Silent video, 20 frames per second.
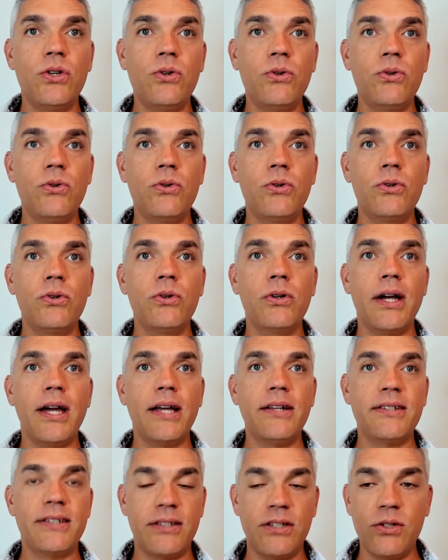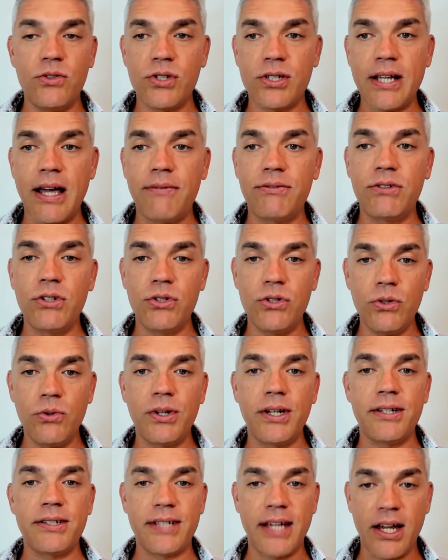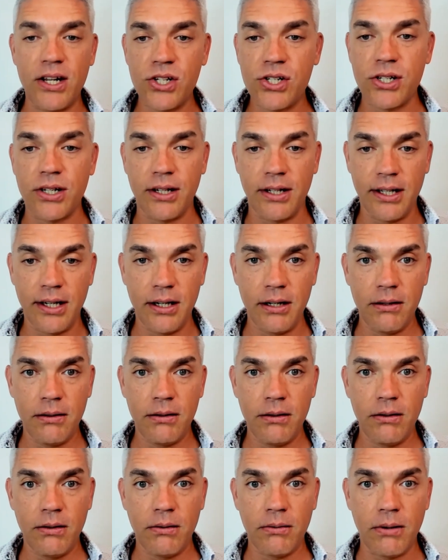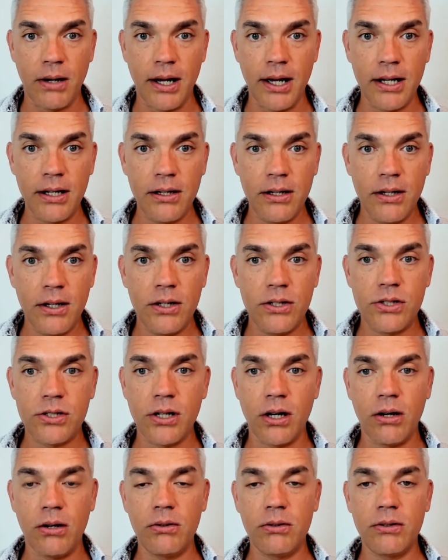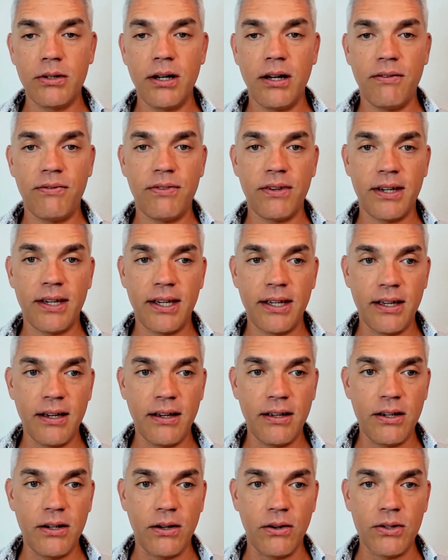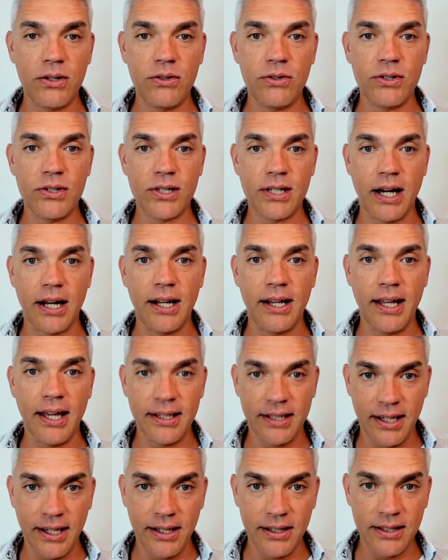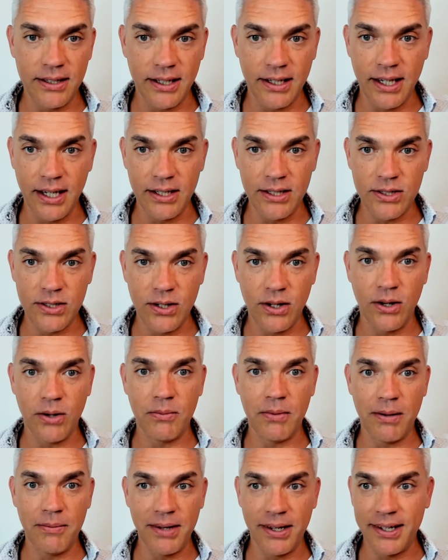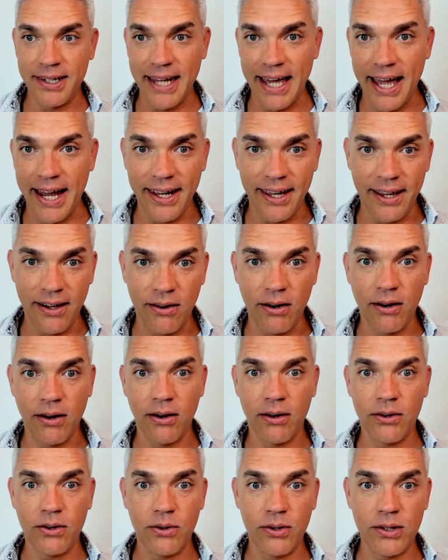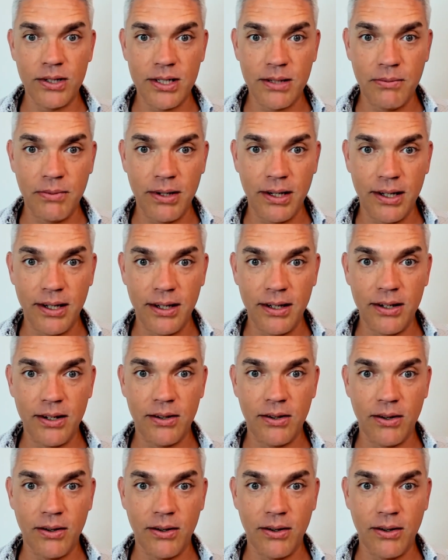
you just have to do it intentionally, right? So if the kid, you just got to let the kids know, mommy and daddy are going to be,